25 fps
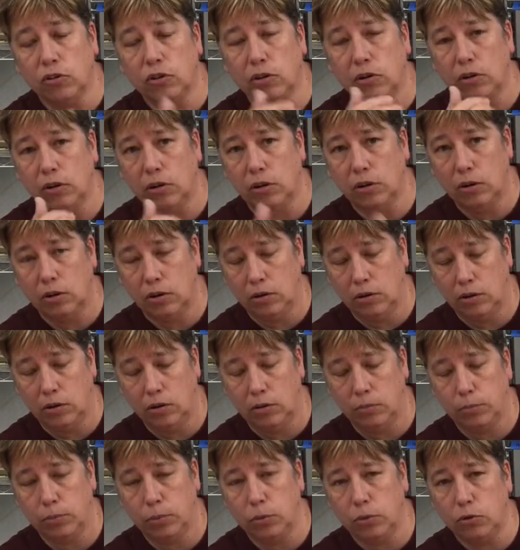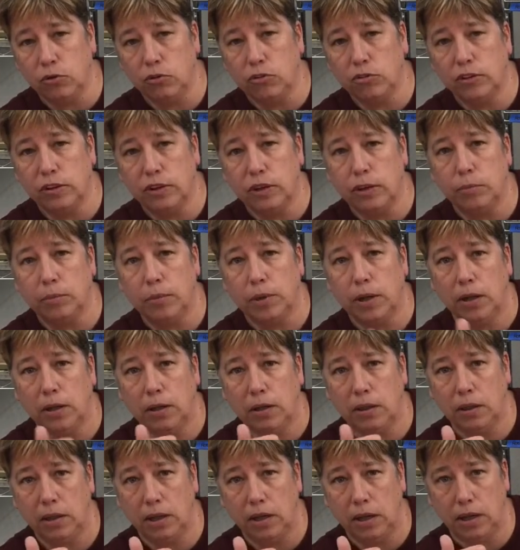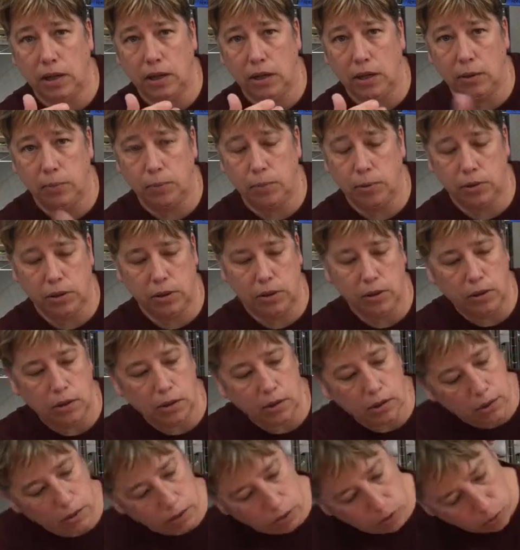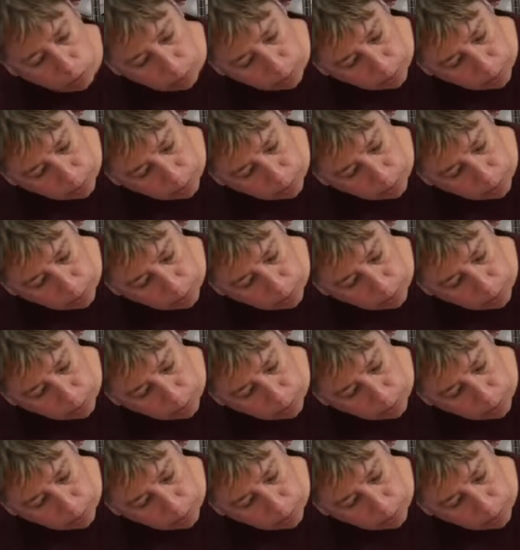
a blue slip, and then I put the little